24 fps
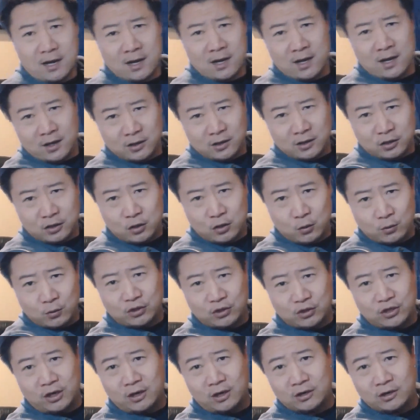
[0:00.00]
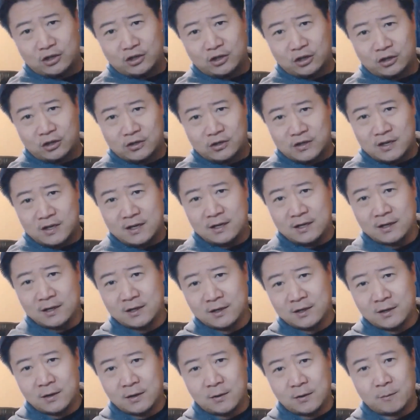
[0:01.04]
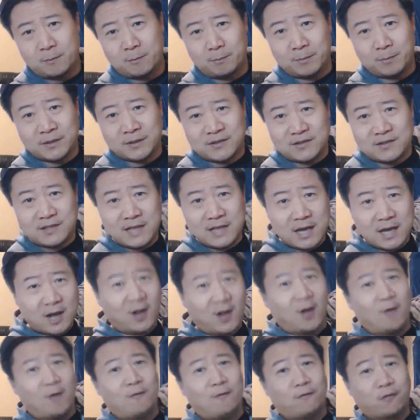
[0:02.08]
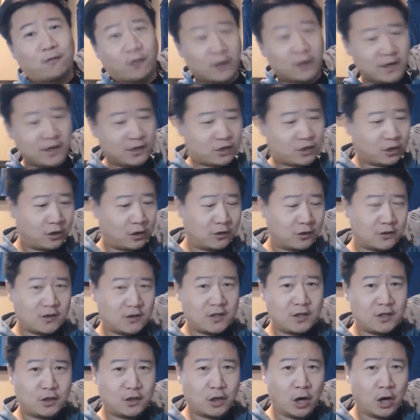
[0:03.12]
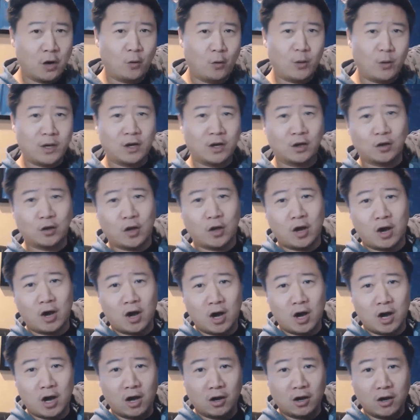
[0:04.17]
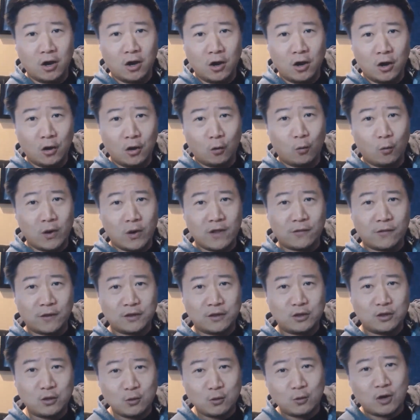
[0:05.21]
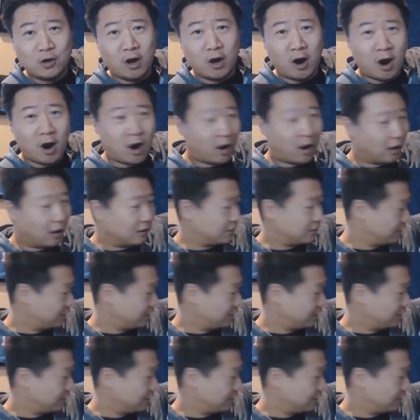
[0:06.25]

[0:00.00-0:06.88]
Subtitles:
$200 jersey, but still free jersey going along with the two cards.